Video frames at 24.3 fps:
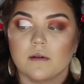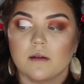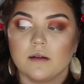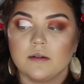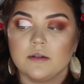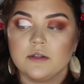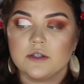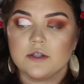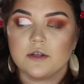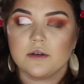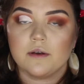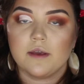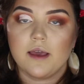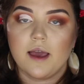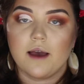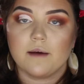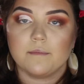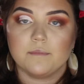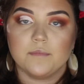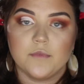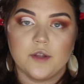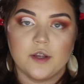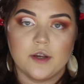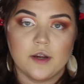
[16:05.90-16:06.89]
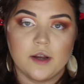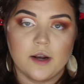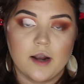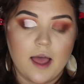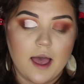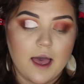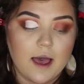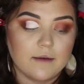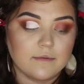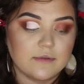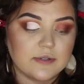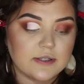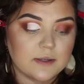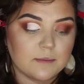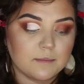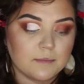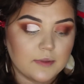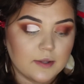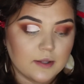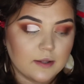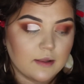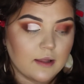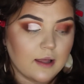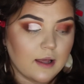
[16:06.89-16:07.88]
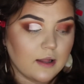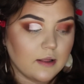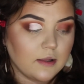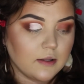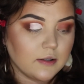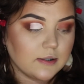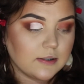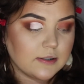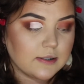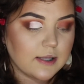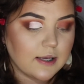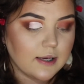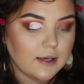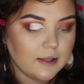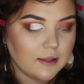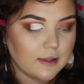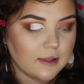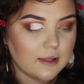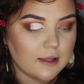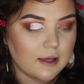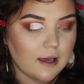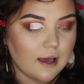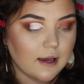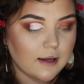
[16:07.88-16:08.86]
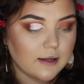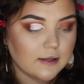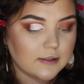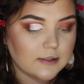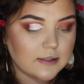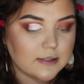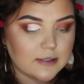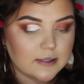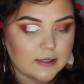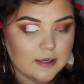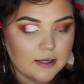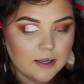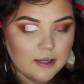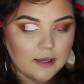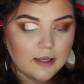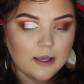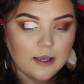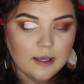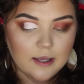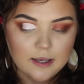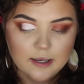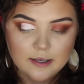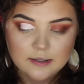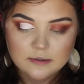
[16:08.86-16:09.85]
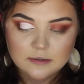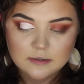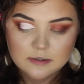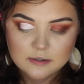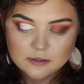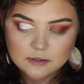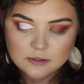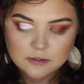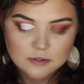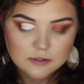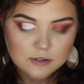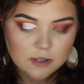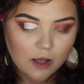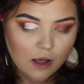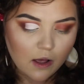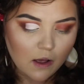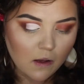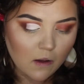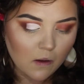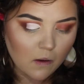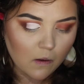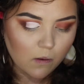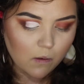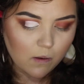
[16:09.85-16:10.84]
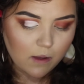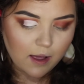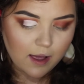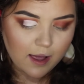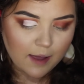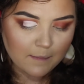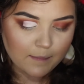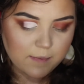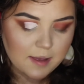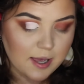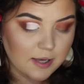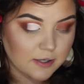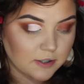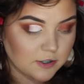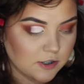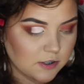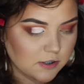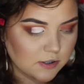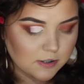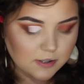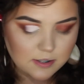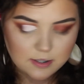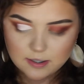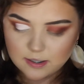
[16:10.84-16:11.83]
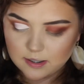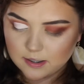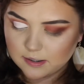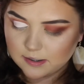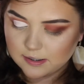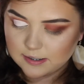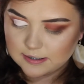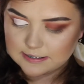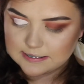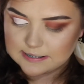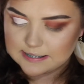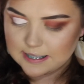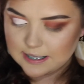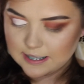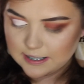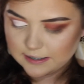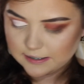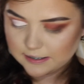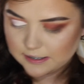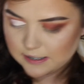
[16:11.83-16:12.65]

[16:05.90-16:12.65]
And so yeah, you're gonna have something that looks like that. And so I'm actually gonna take